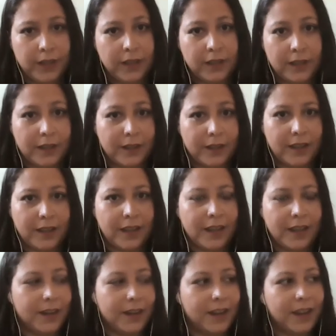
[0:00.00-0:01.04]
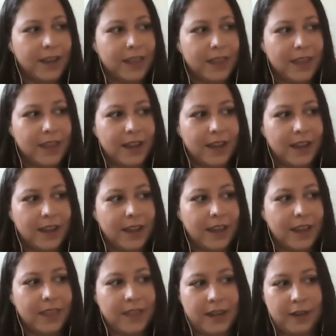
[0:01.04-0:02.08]
And then
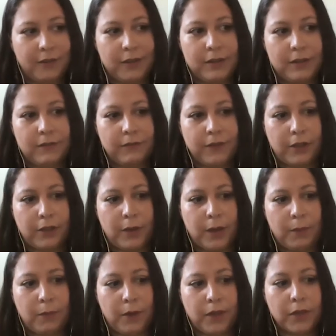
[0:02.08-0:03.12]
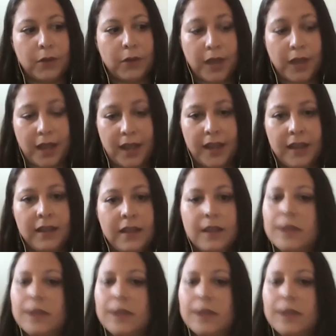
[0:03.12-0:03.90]
I would follow up with, okay,